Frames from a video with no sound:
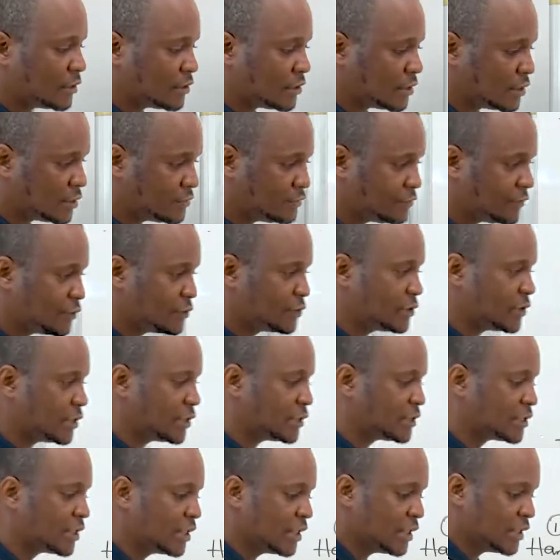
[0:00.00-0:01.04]
or the
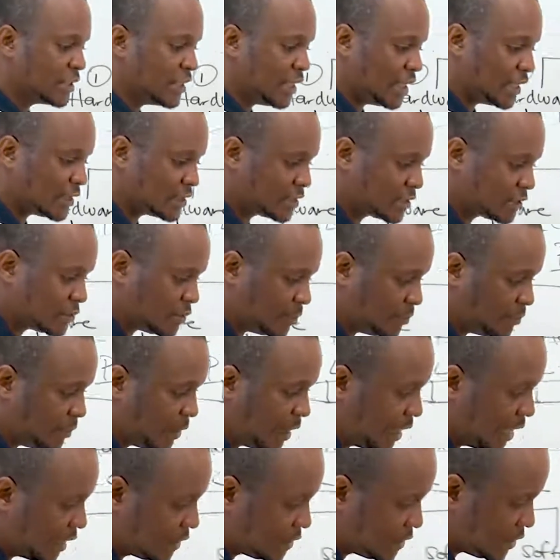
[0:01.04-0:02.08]
voltage that
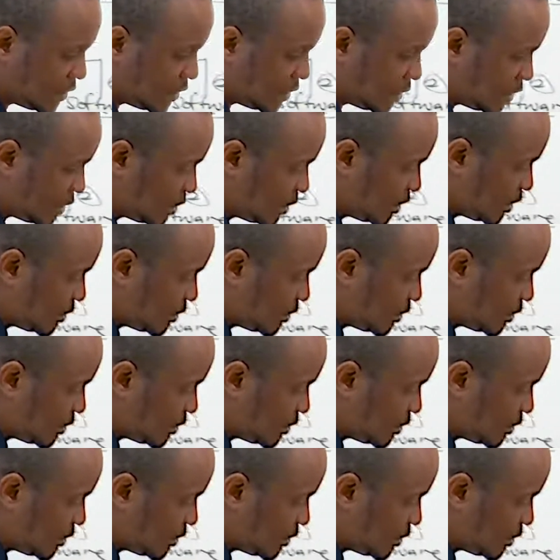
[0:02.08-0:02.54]
supplies the